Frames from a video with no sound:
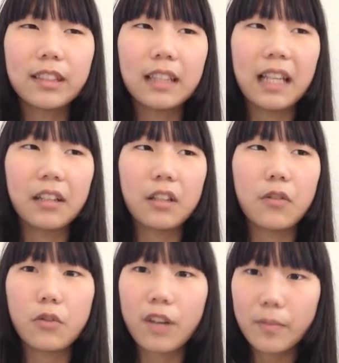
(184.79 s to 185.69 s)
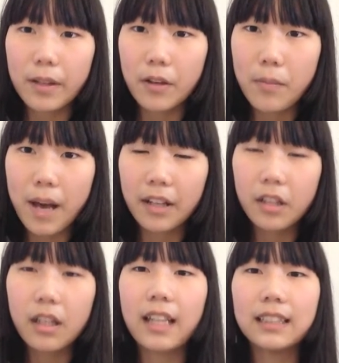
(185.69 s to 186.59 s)
let alone draft my own pattern,
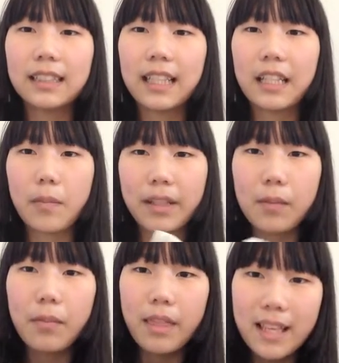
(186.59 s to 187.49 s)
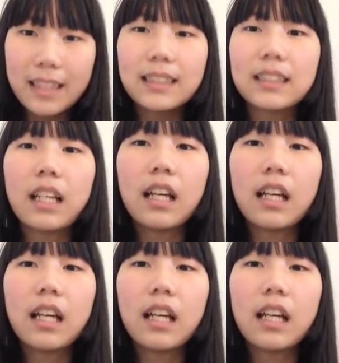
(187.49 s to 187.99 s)
I decided to pick up this.